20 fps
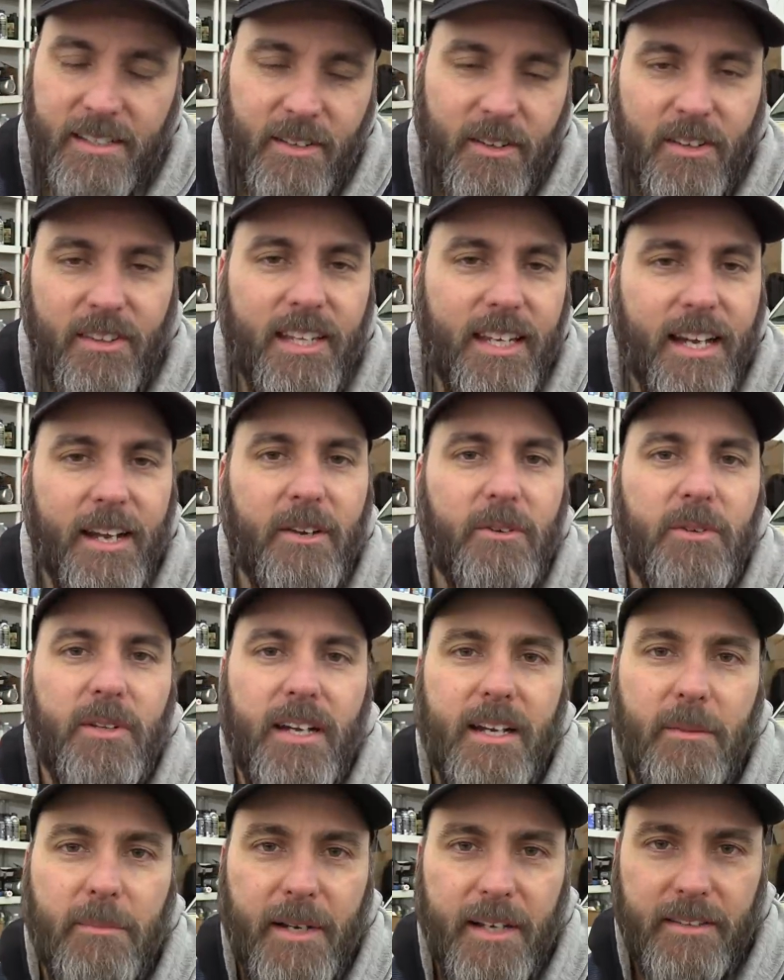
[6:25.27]
The other thing I don't
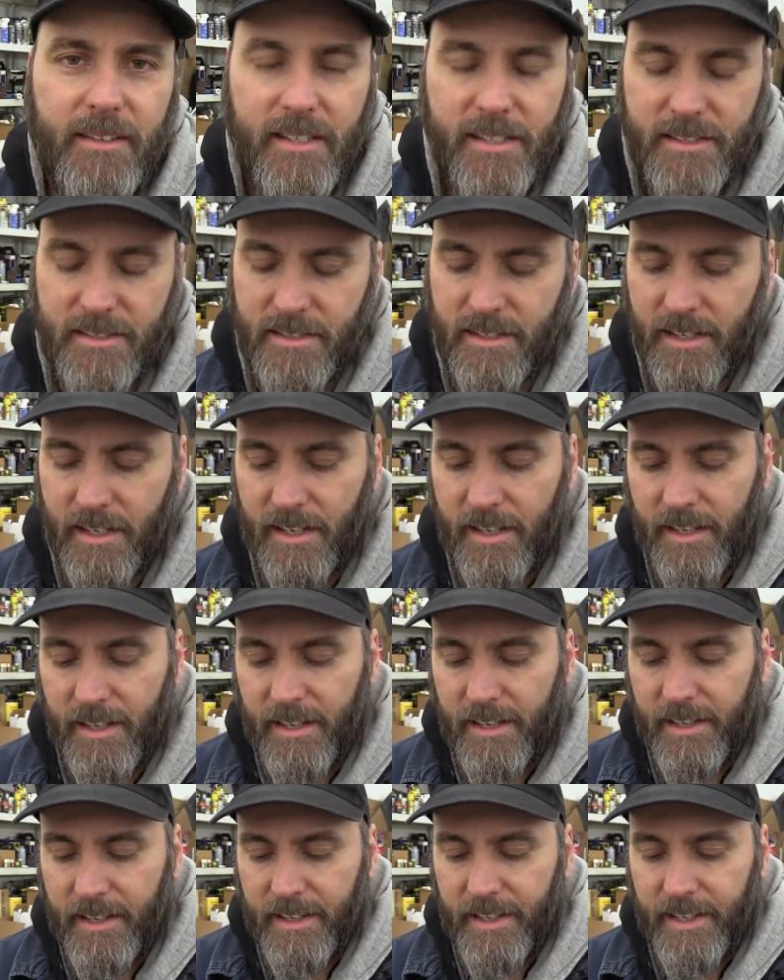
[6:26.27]
like about this
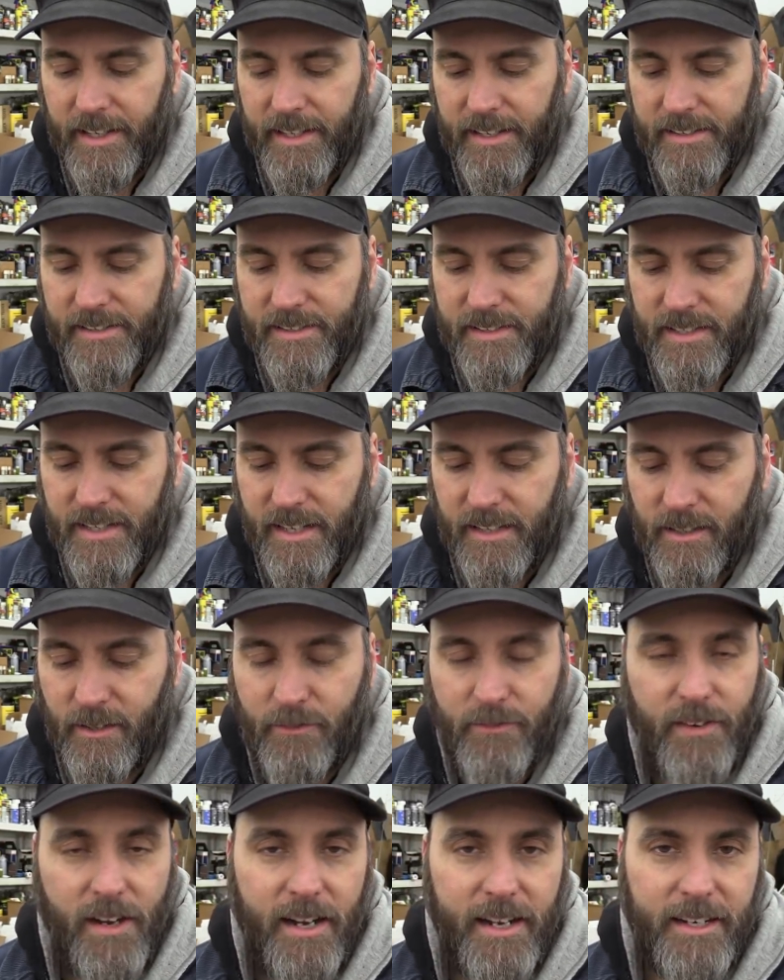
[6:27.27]
is that the
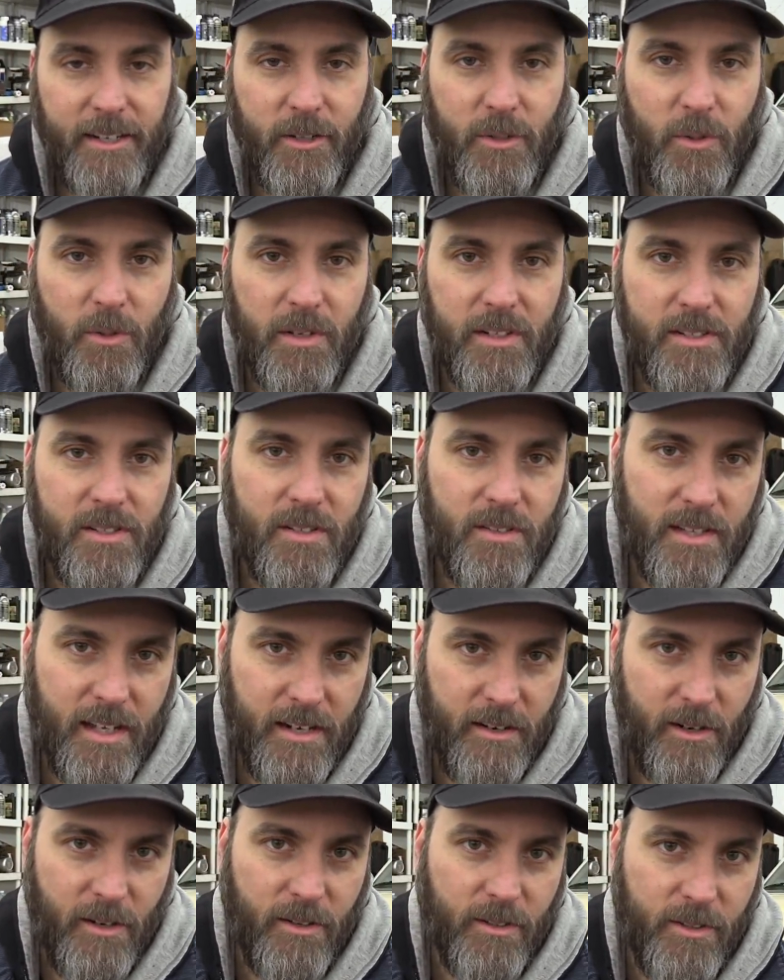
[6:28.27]
fine, according to
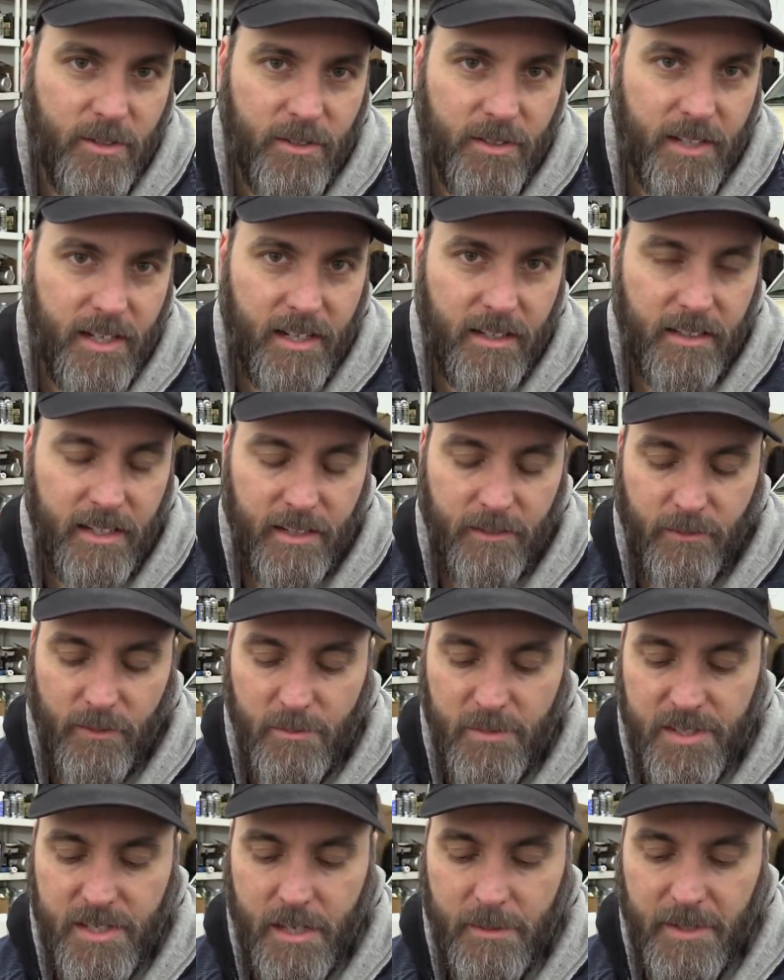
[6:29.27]
that article that I linked
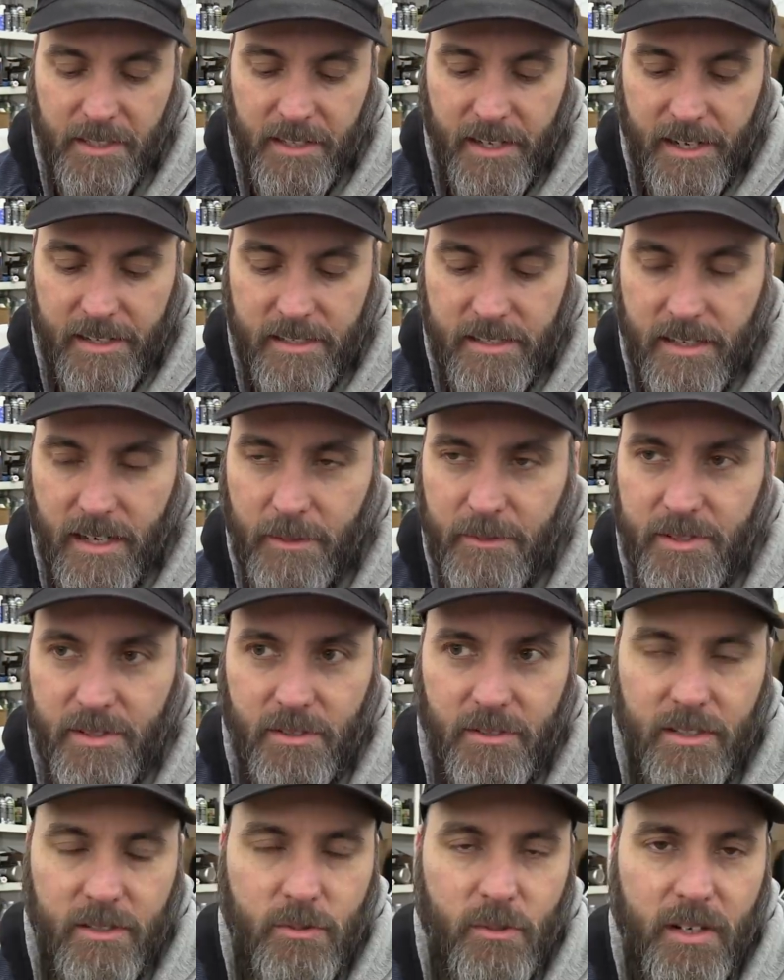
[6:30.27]
from SEMA last time, is
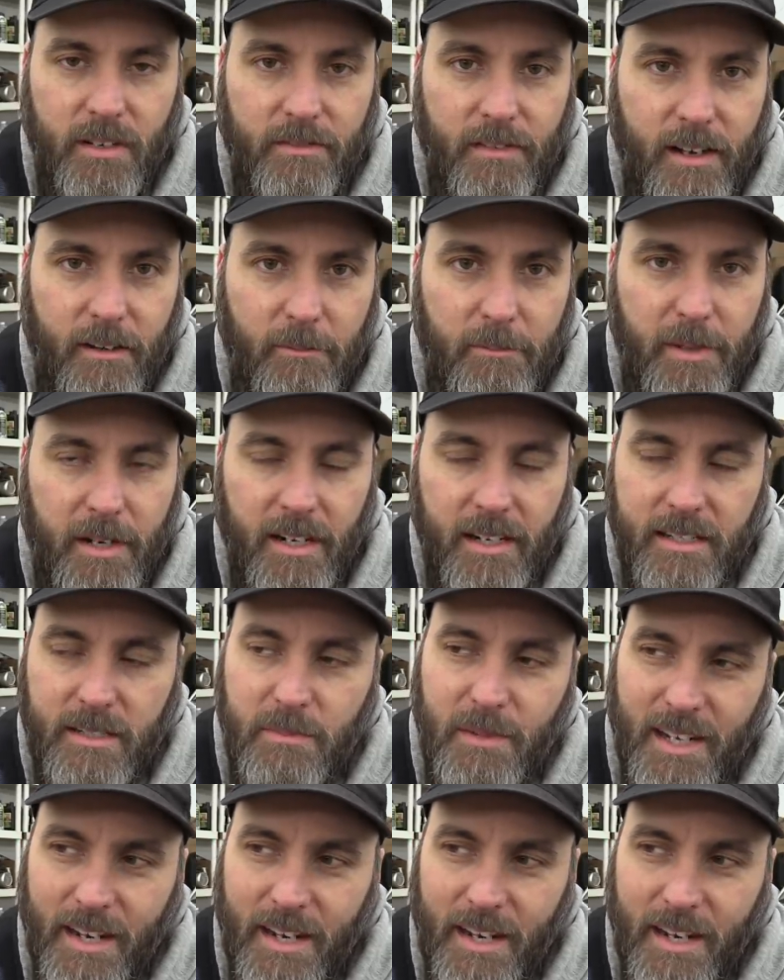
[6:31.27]
only $25.